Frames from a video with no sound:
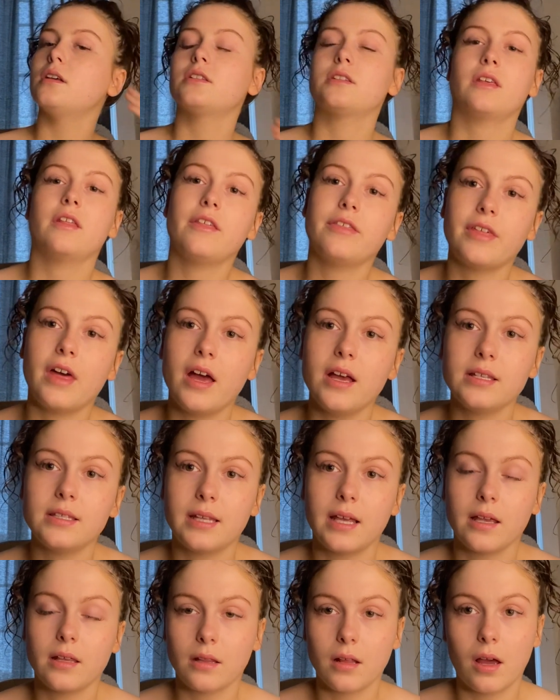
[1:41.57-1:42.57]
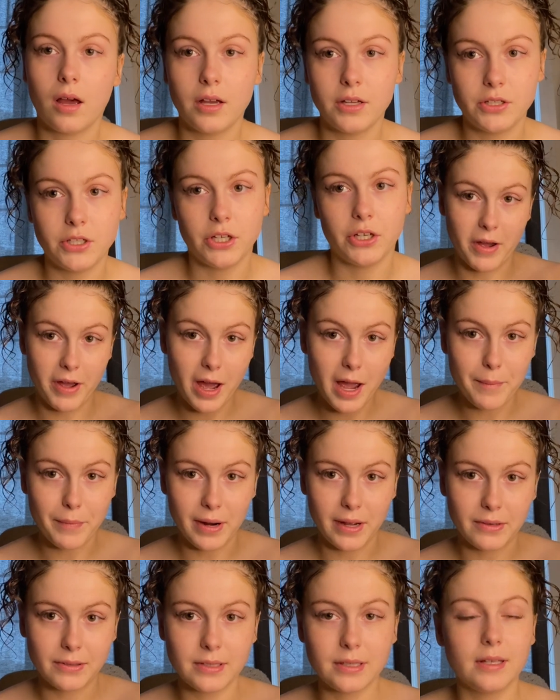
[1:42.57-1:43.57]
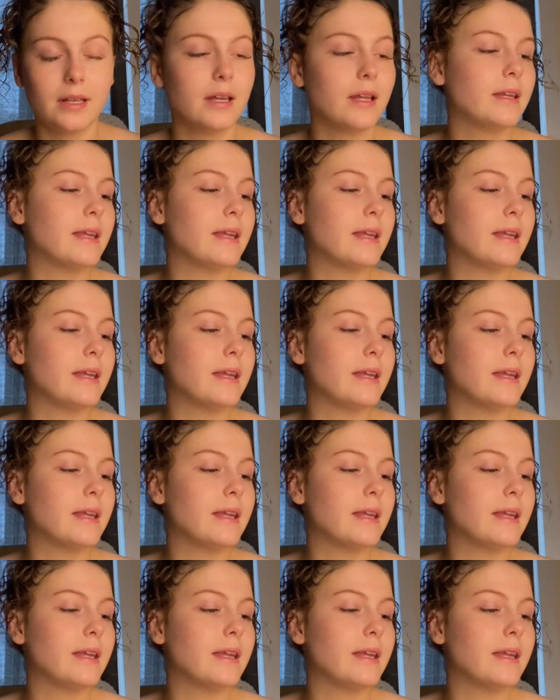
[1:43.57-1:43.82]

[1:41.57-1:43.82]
So the first thing that I do, eyebrows.